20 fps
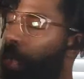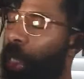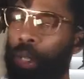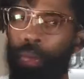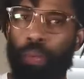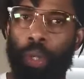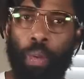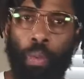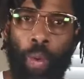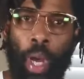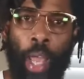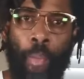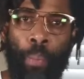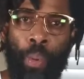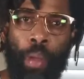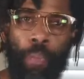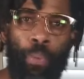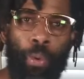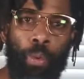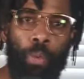This is what
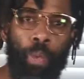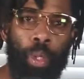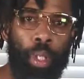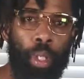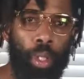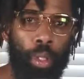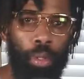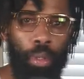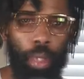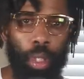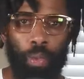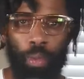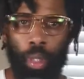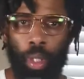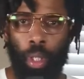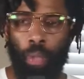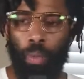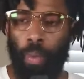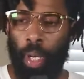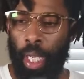white people, when you know,
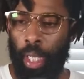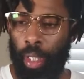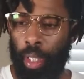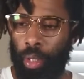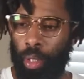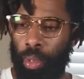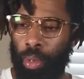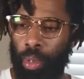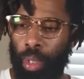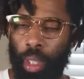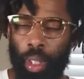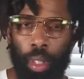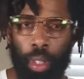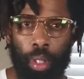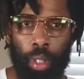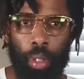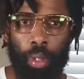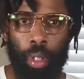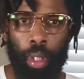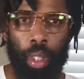when your white school
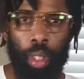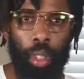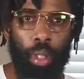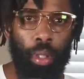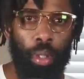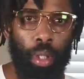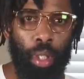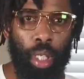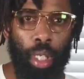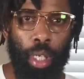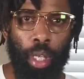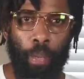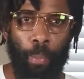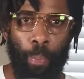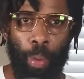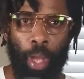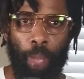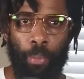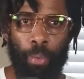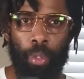teacher used to give you a
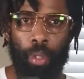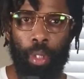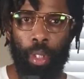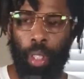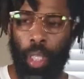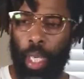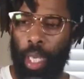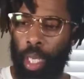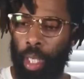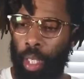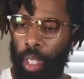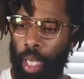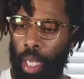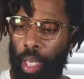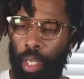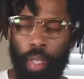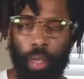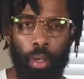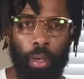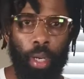damn paper and she had the
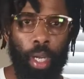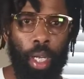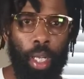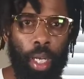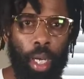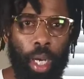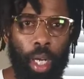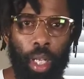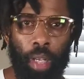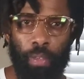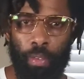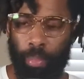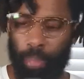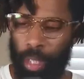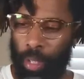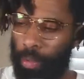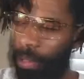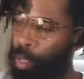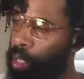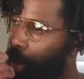goddamn grade all of
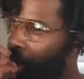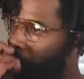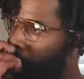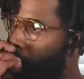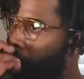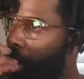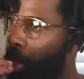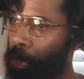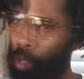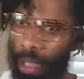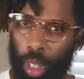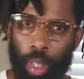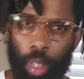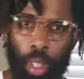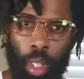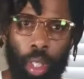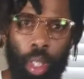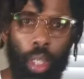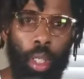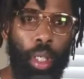them at once and she drunk
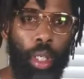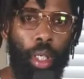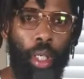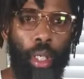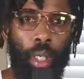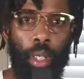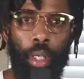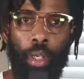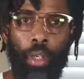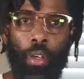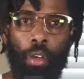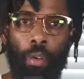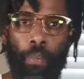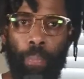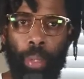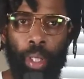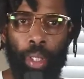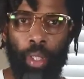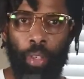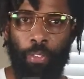a
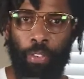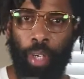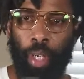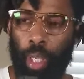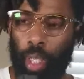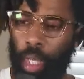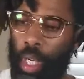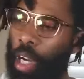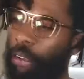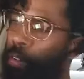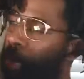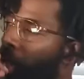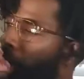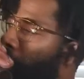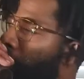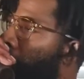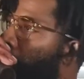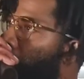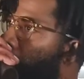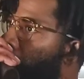whole bunch of fucking coffee.
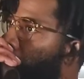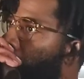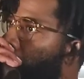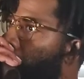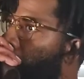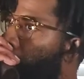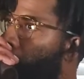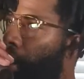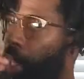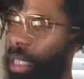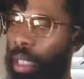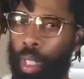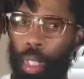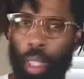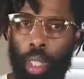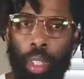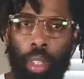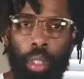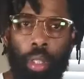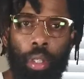That's what that shit smell like.
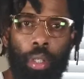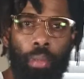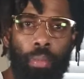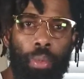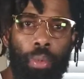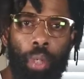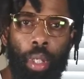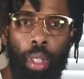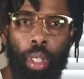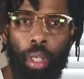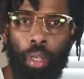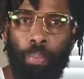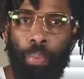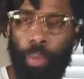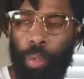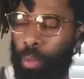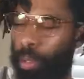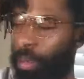Terry Mugler,